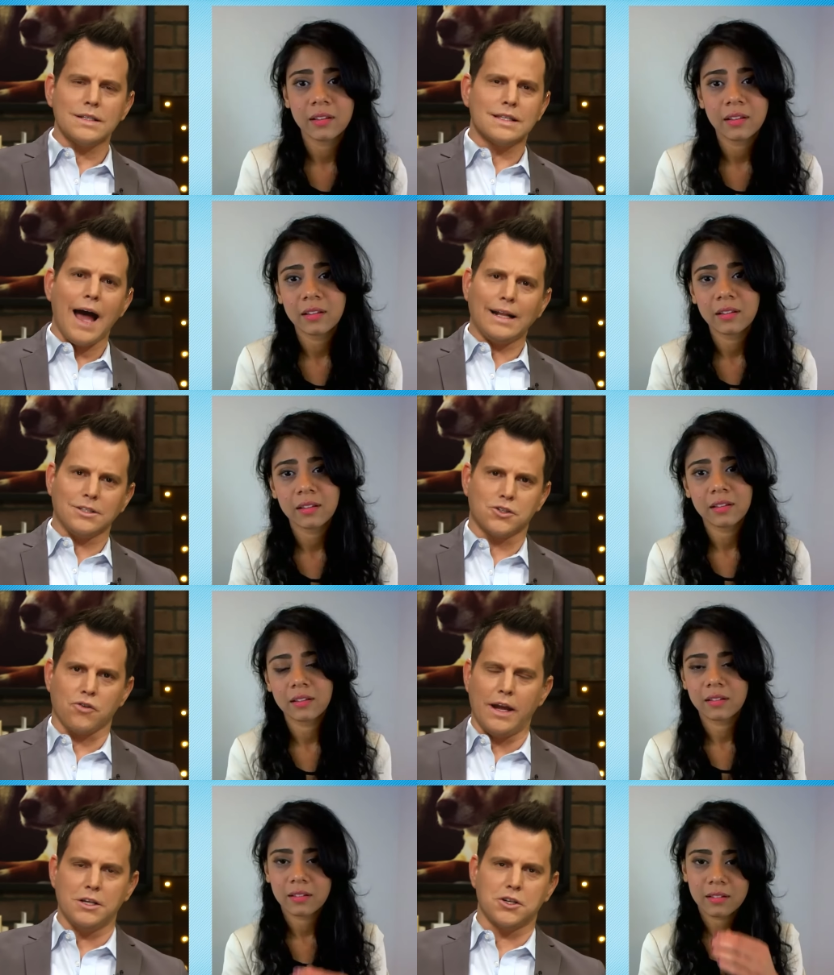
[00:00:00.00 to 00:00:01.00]
Speaker 1: is that
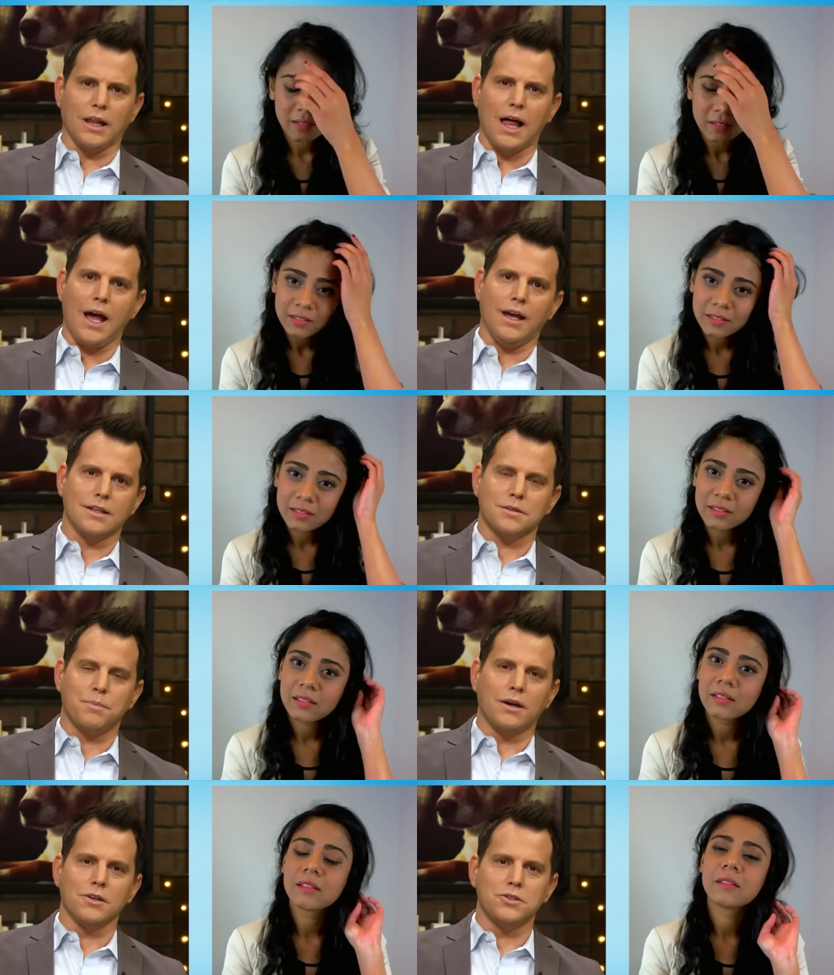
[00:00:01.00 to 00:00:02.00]
strange alliance?
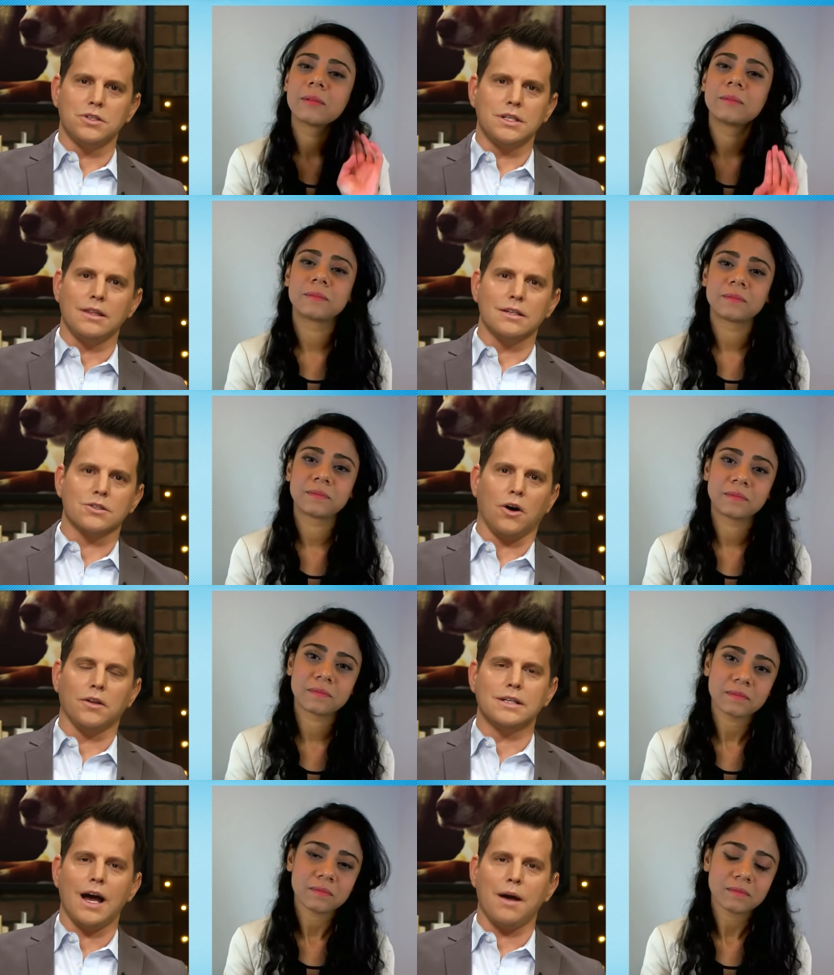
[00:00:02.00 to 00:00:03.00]
Because you see this all
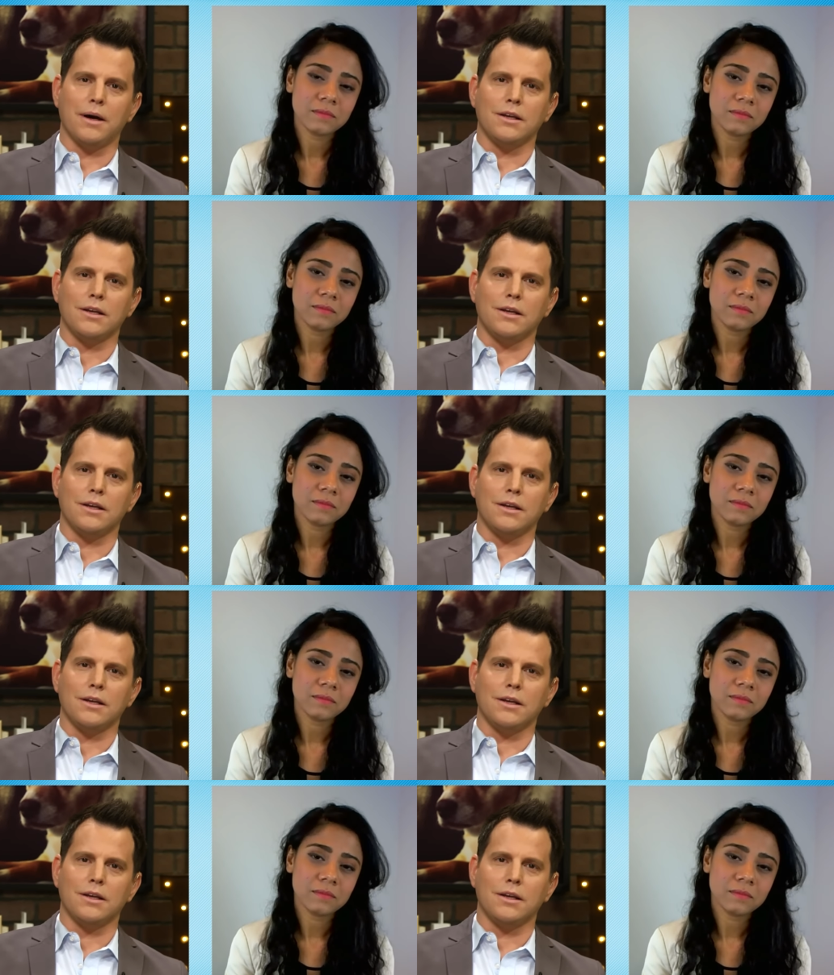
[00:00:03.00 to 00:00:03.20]
the time.